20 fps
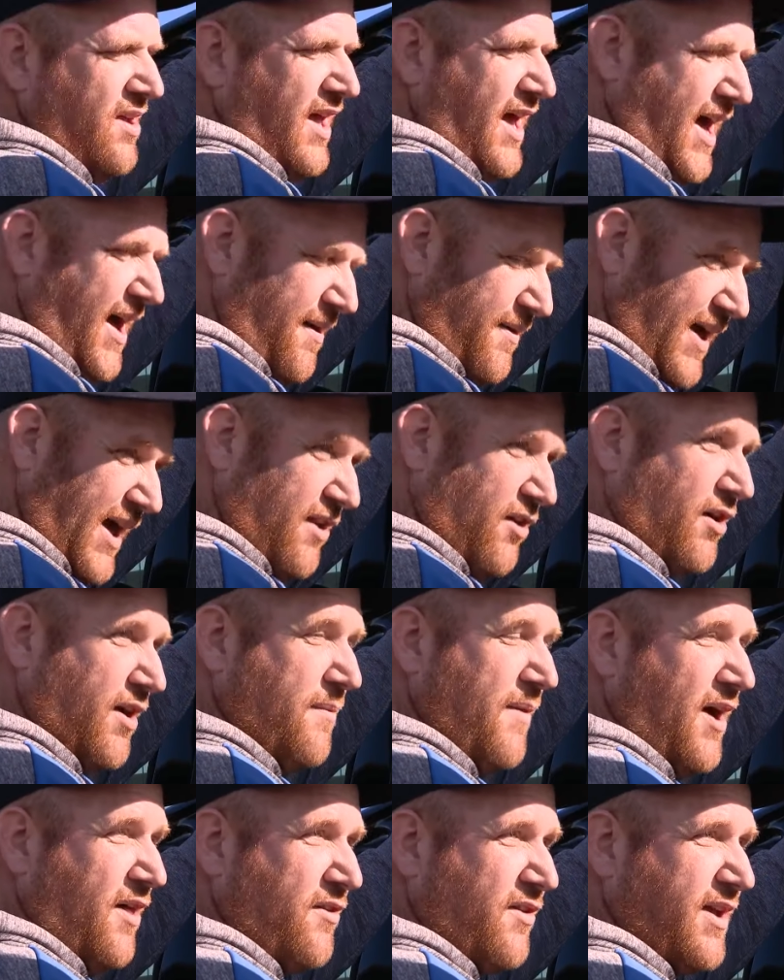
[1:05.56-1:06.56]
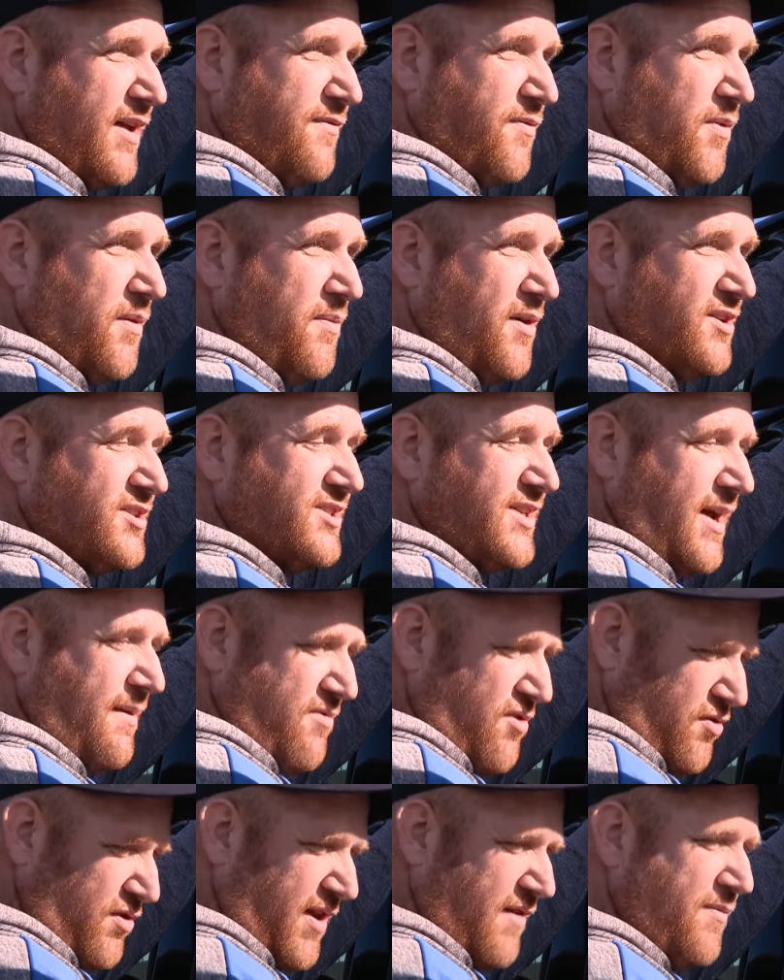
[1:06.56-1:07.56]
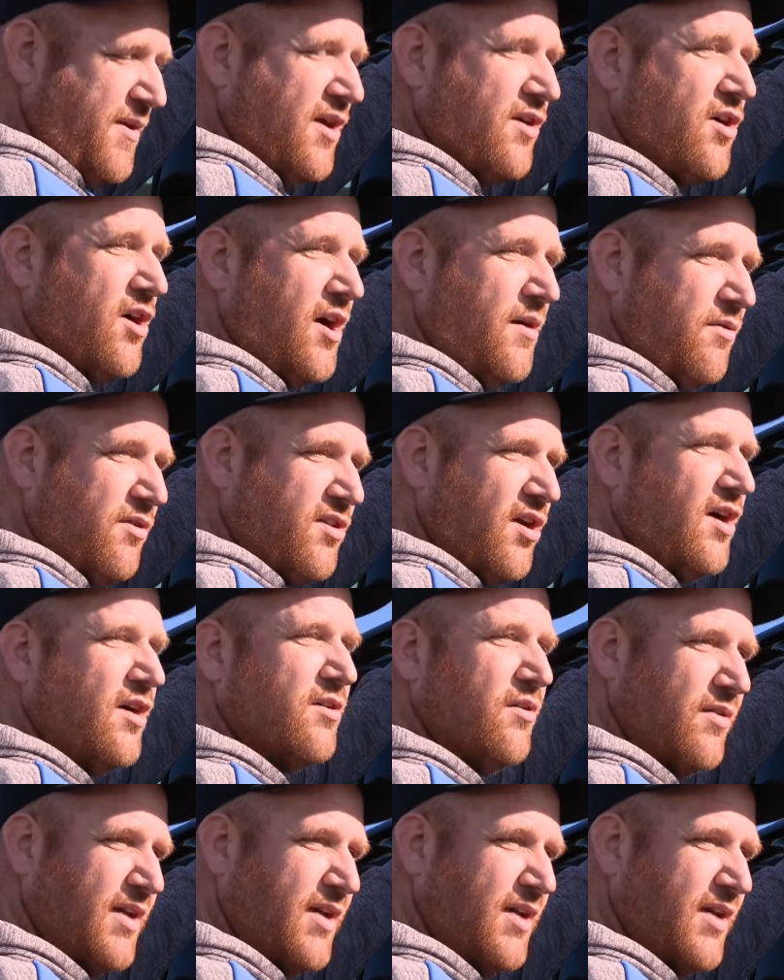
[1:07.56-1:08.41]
But the fence man, no interest in mending